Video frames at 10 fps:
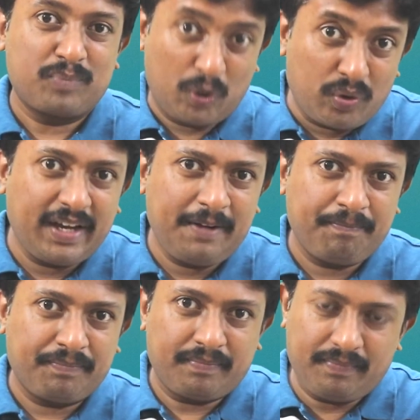okay,
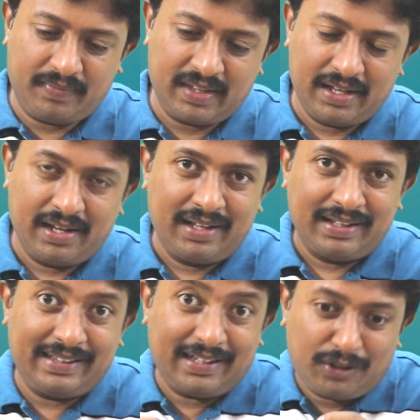
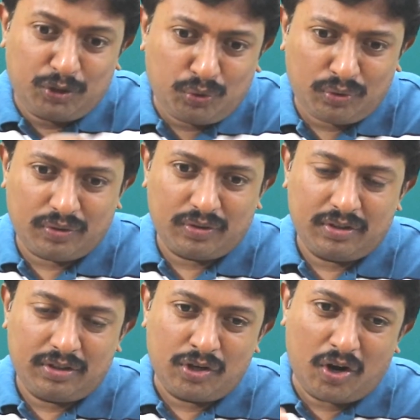that too
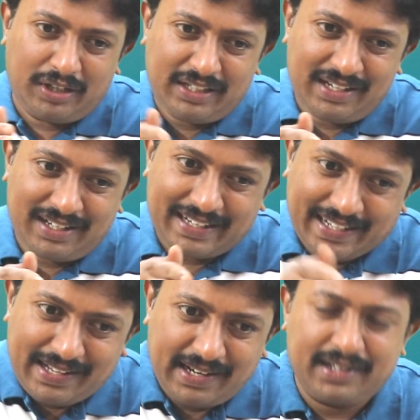not in a
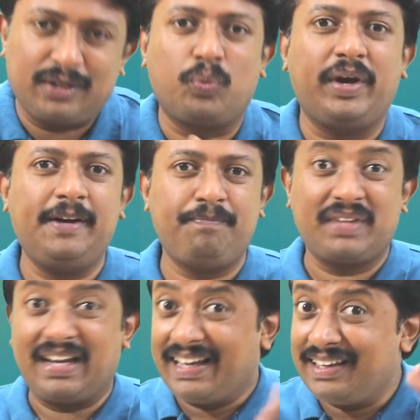direct
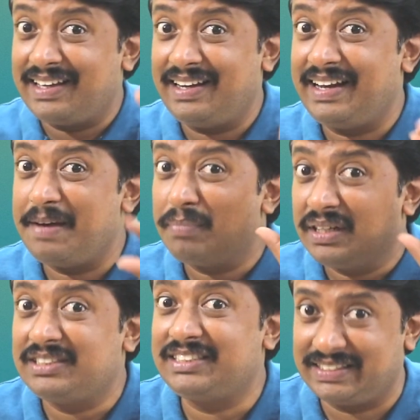way, like in an
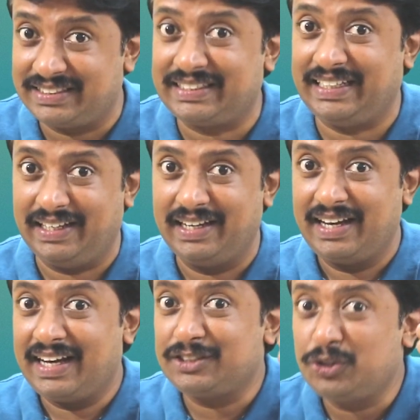emergency.
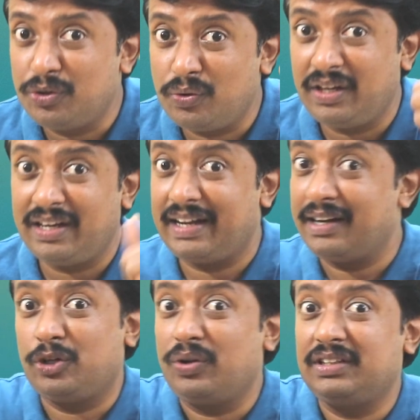As you know,
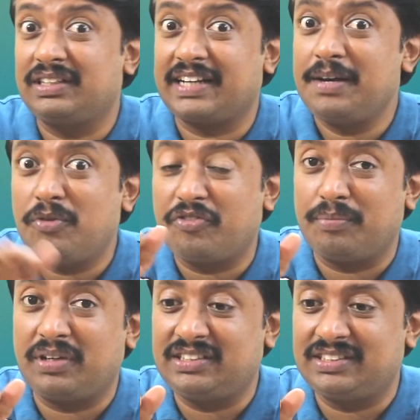during the time of
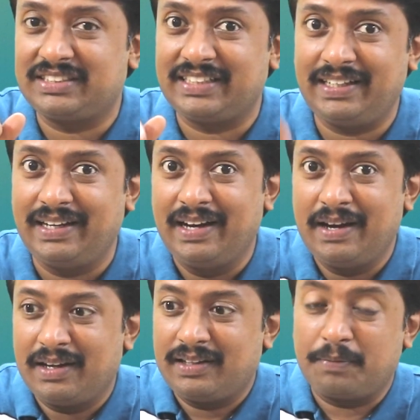emergency,
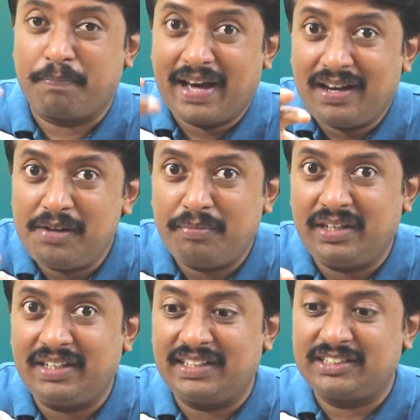the
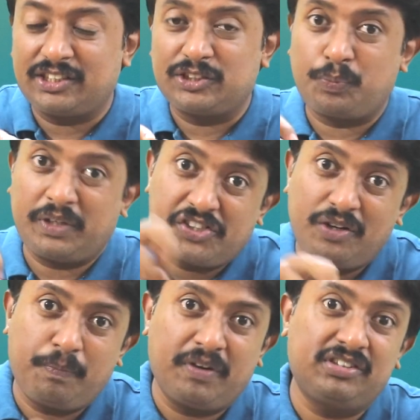parliament gets
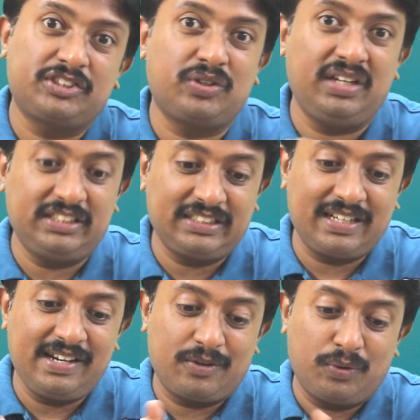special powers to
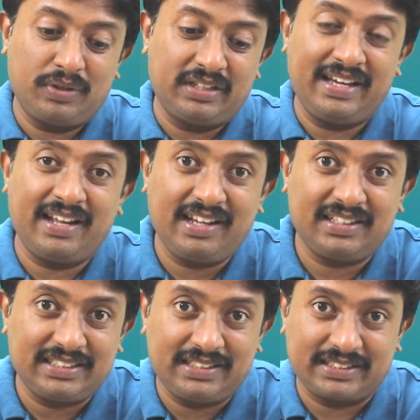legislate over the
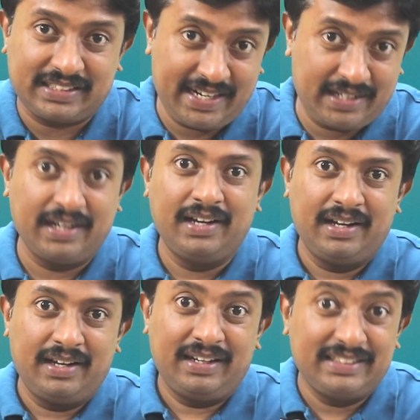areas in the state
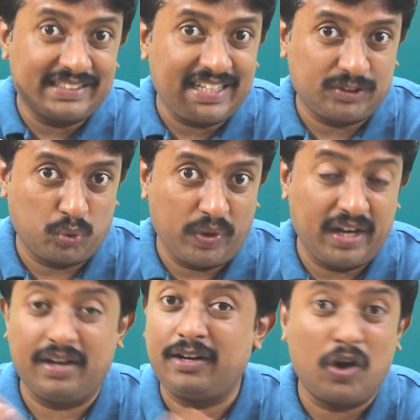list as
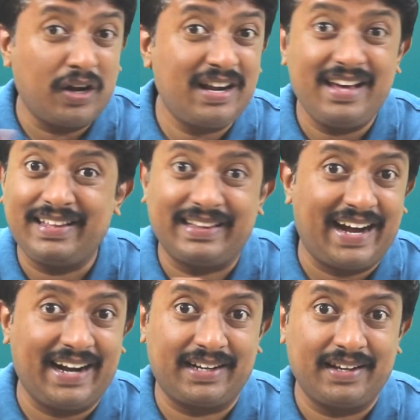well. Not like
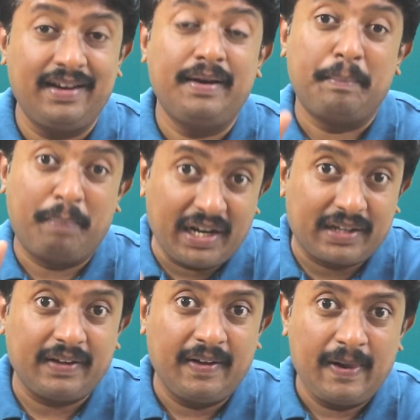that,
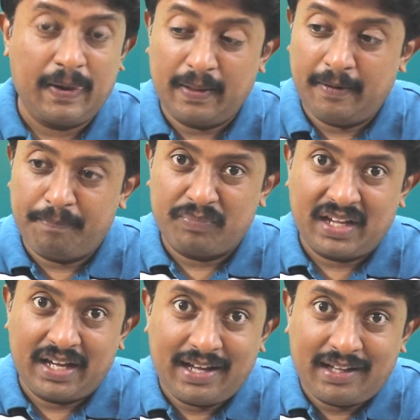but
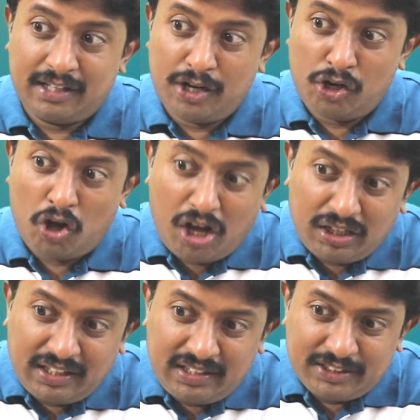the law
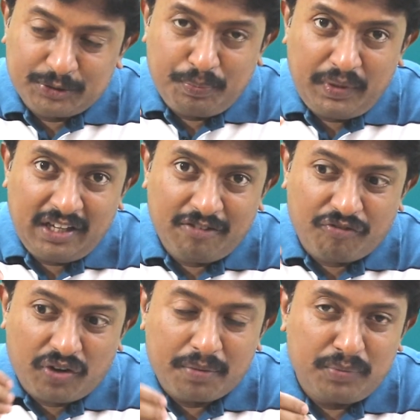that is being
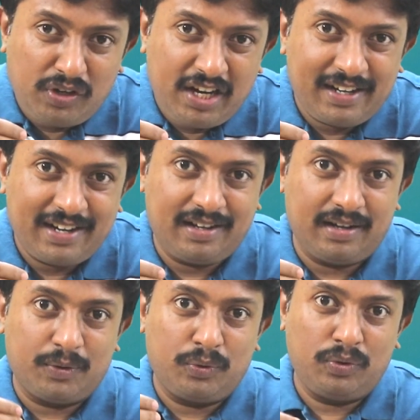formulated
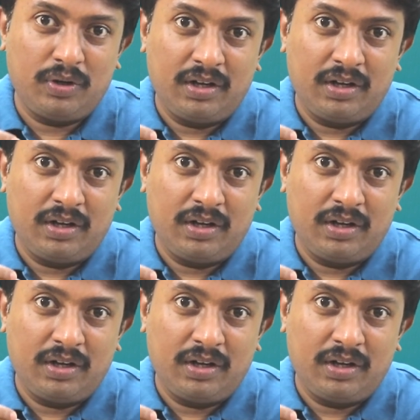now